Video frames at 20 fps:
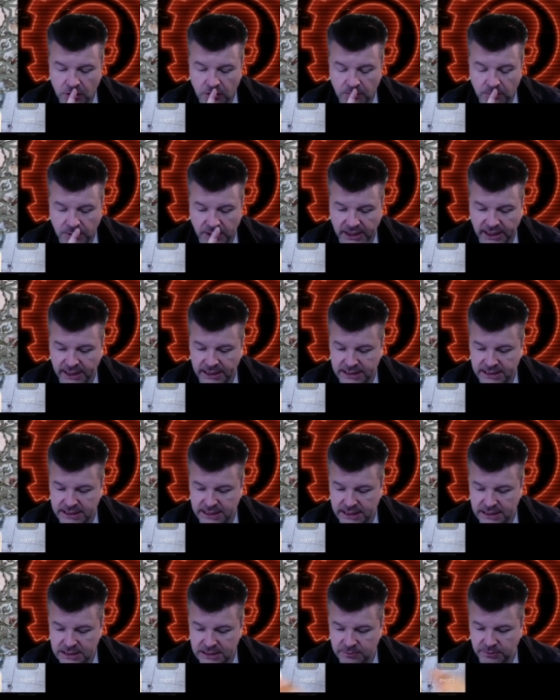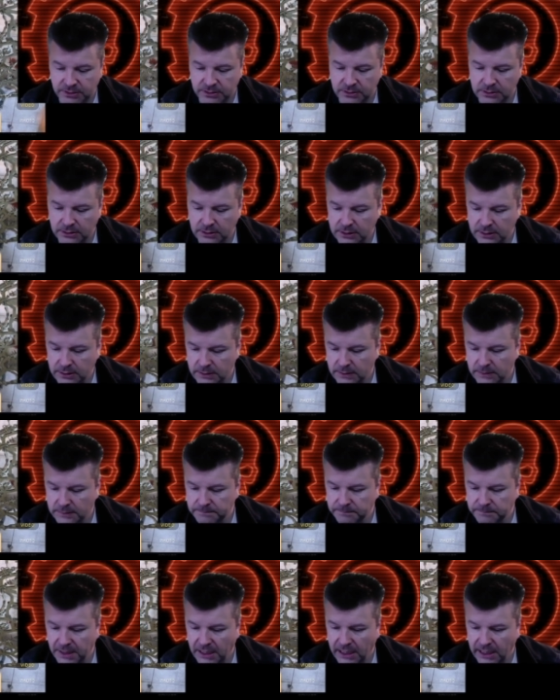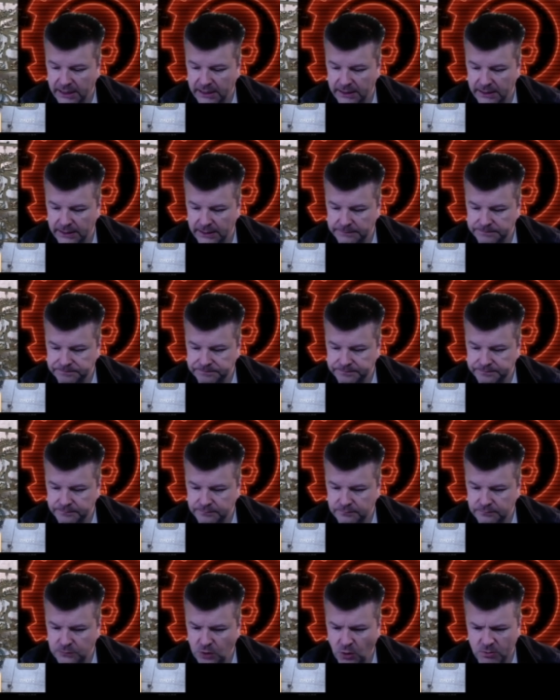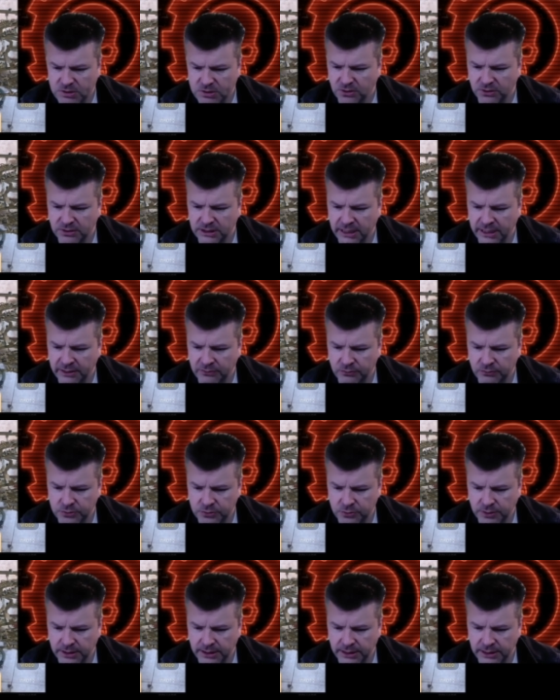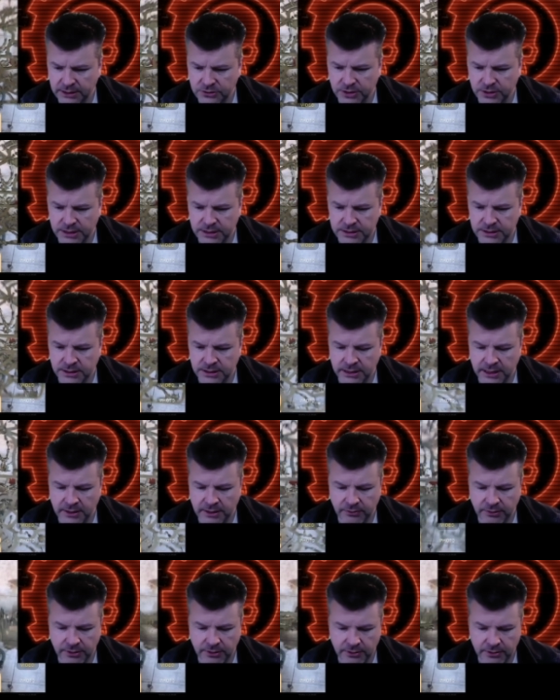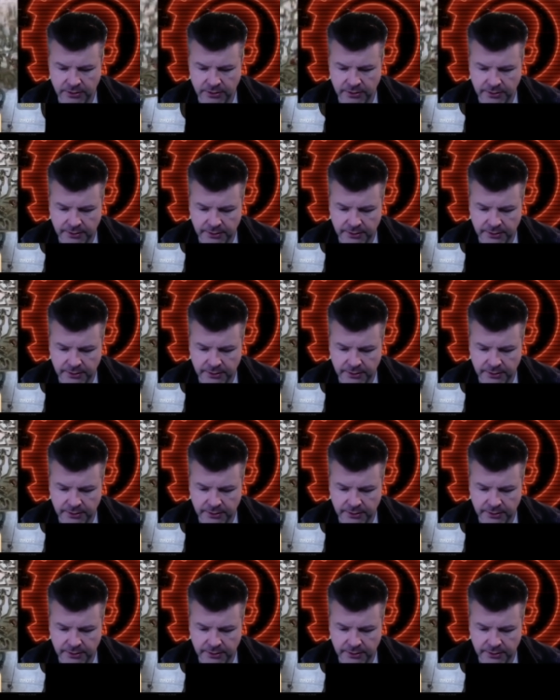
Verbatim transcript: but kind of sensible. I like that. I always thought the Necrons were kind of interesting in that regard.